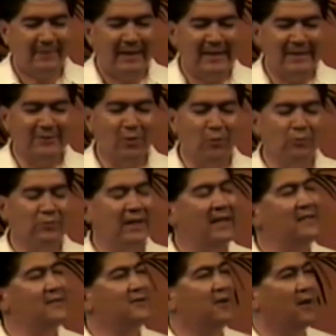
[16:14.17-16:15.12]
His whole
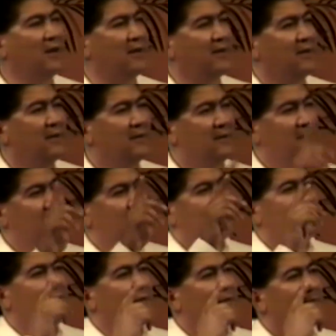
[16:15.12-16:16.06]
day is gone.
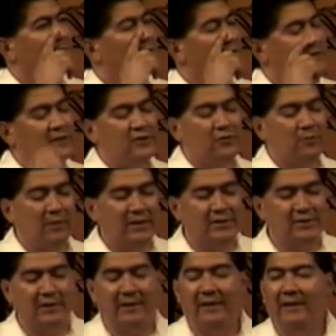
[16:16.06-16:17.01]
First
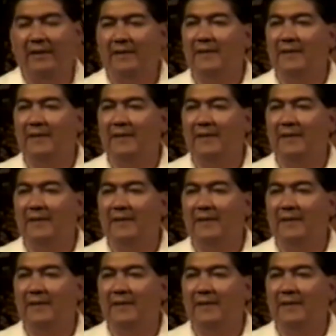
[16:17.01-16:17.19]
situation,